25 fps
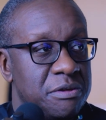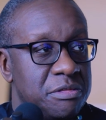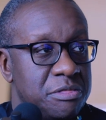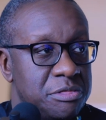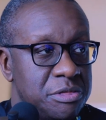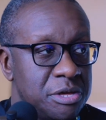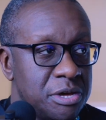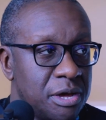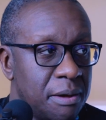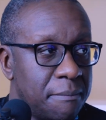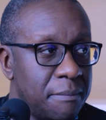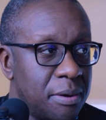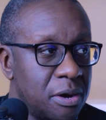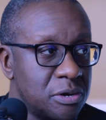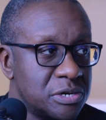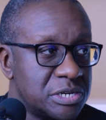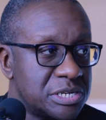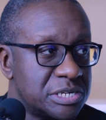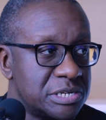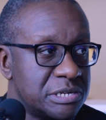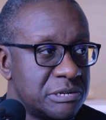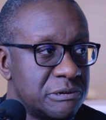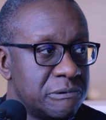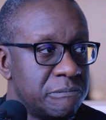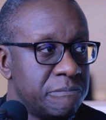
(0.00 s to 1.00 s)
Think about
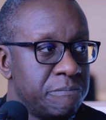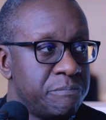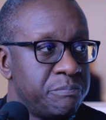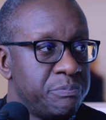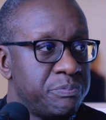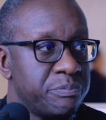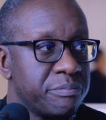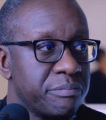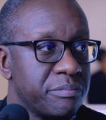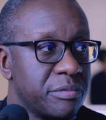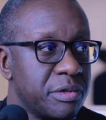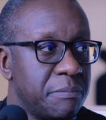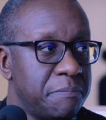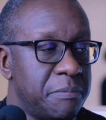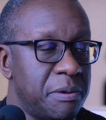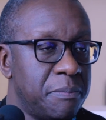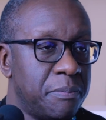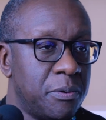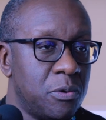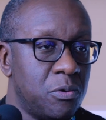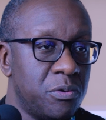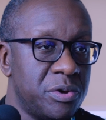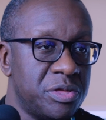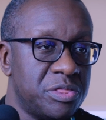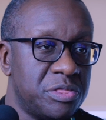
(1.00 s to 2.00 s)

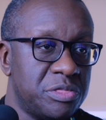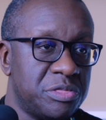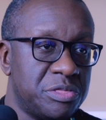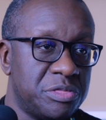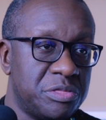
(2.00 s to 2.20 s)
people with